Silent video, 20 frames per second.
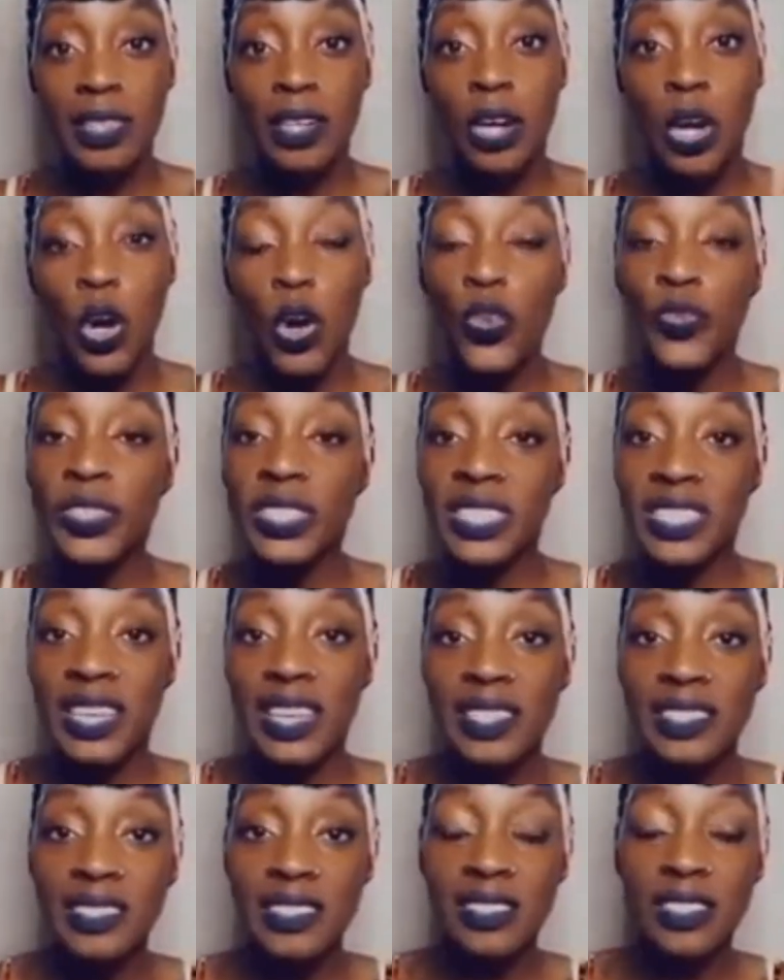The COVID
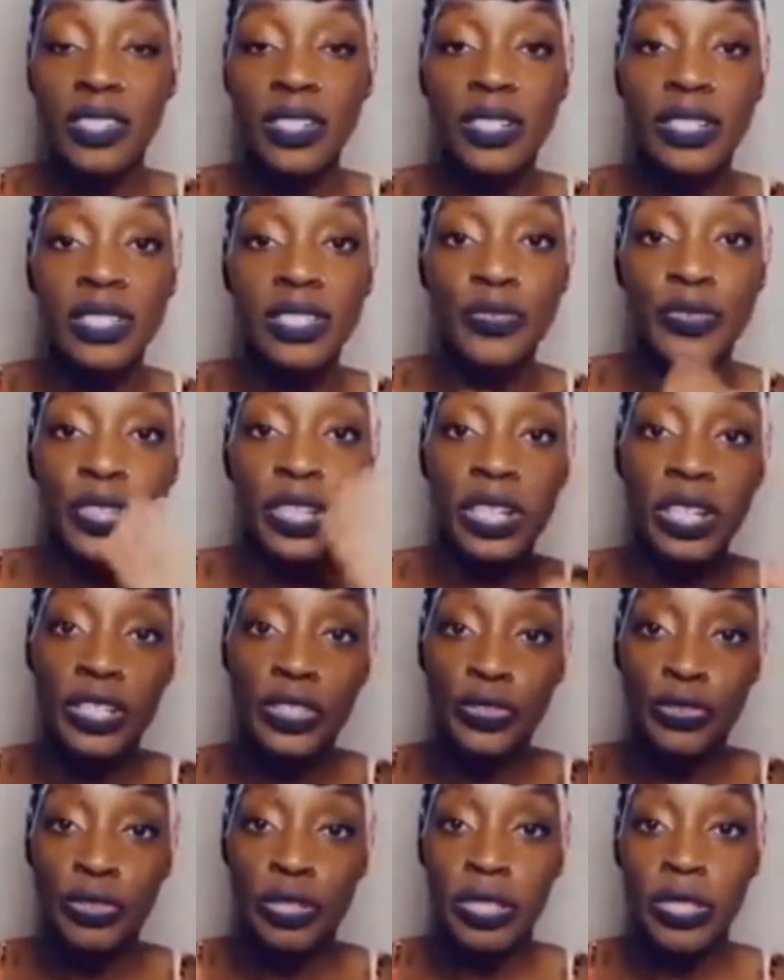test, there are different
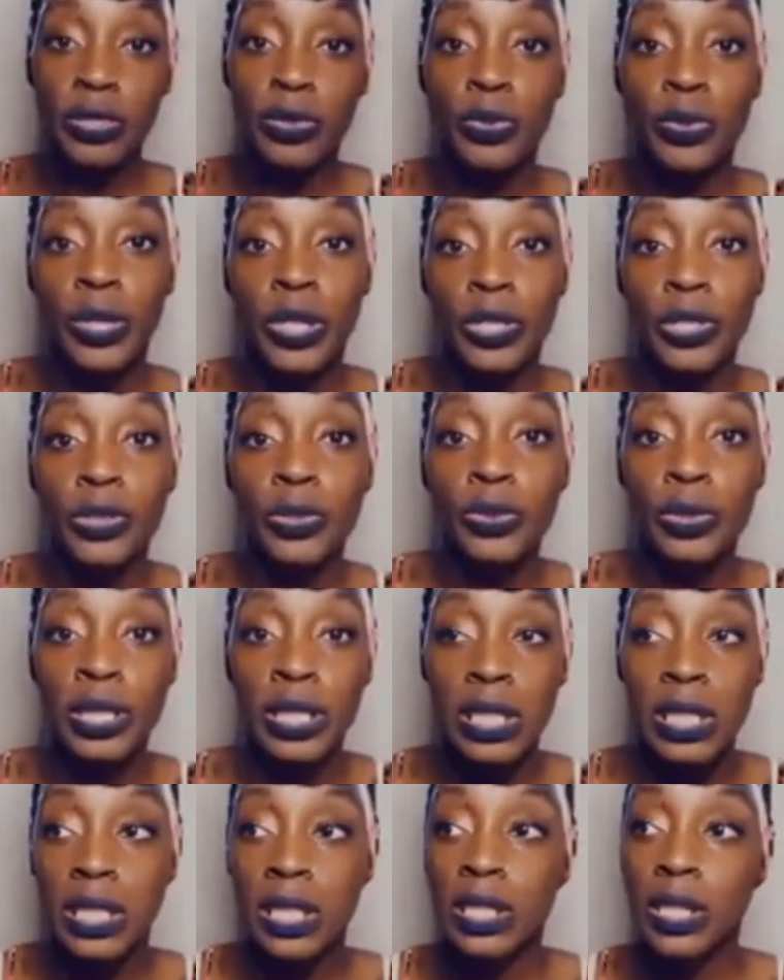countries where you
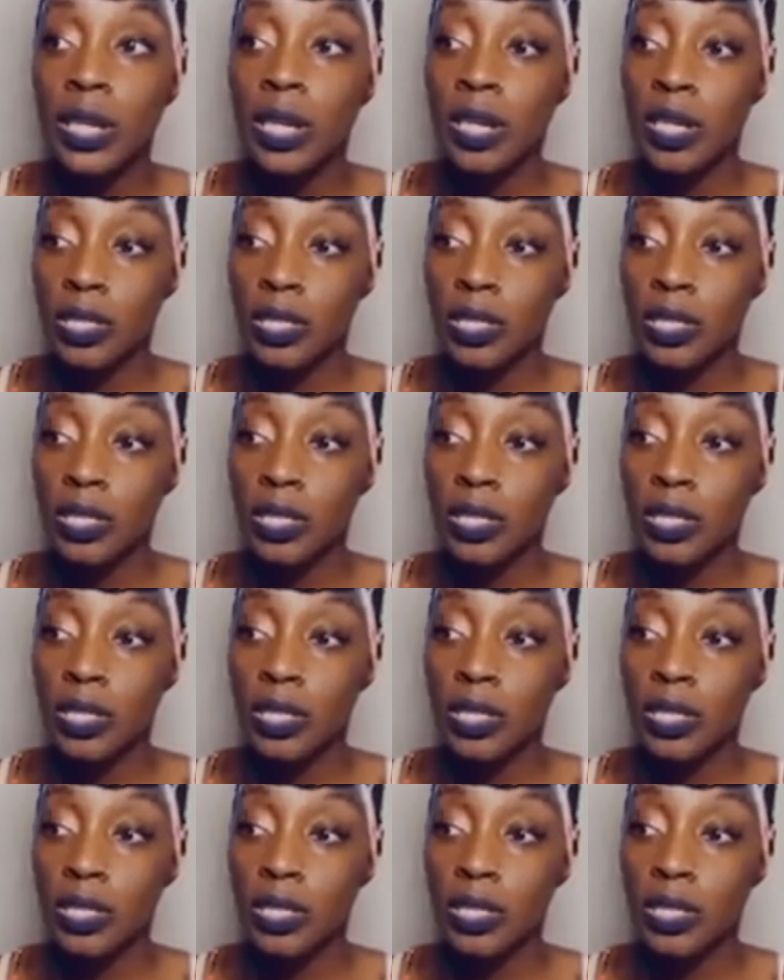need